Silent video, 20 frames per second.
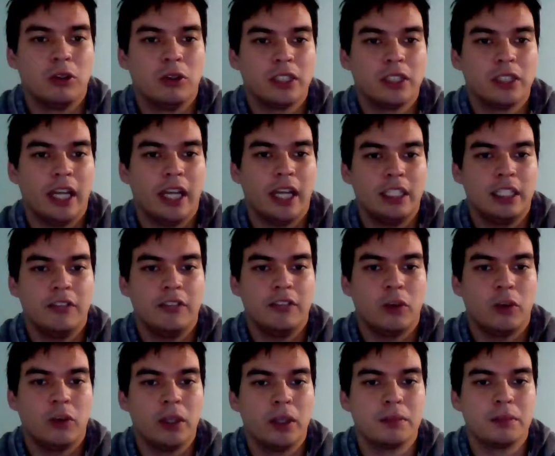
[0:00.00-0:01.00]
scientific
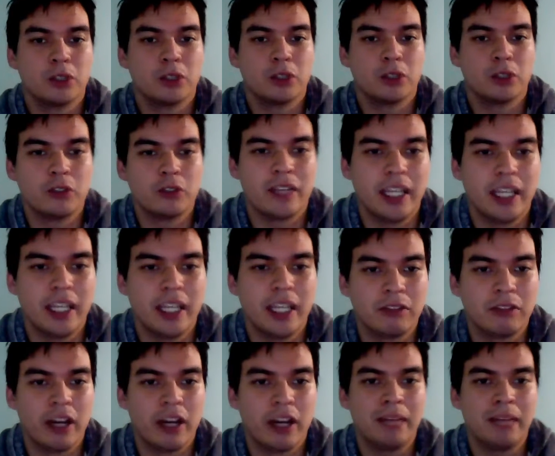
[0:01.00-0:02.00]
way to prove it
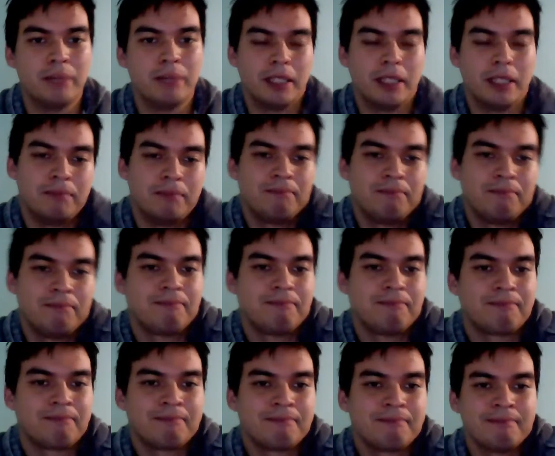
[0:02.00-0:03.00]
right, but
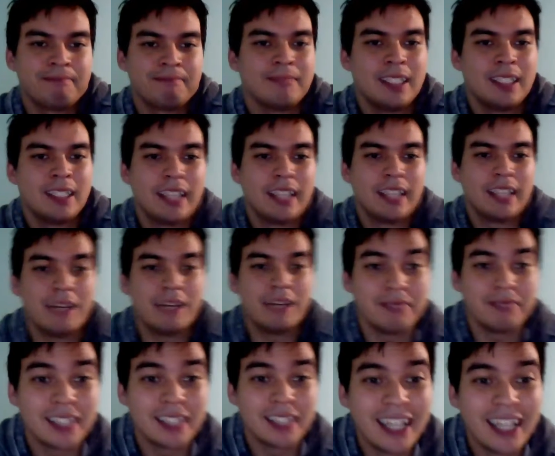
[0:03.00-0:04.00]
yeah.
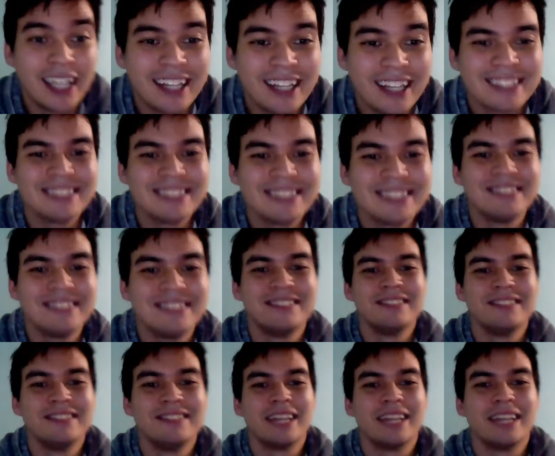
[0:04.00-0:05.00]

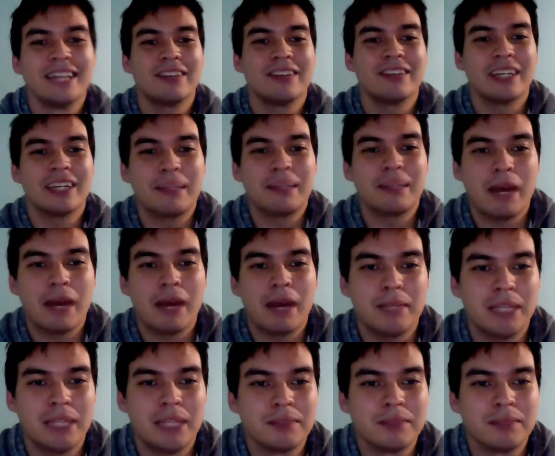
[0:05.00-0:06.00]
Anyway,
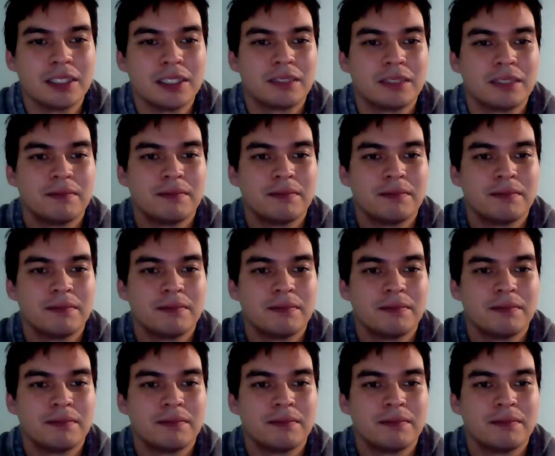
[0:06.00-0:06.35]
M&Ms.